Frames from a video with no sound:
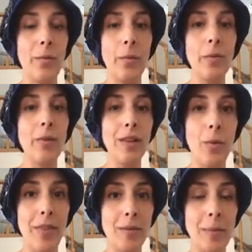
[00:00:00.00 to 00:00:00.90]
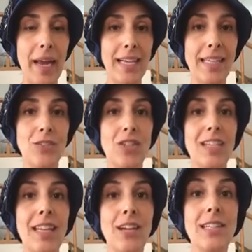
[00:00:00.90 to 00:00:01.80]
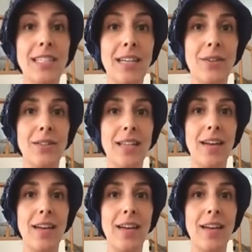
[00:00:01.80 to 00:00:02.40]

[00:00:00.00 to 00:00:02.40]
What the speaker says: We really want them to pay attention to their signals.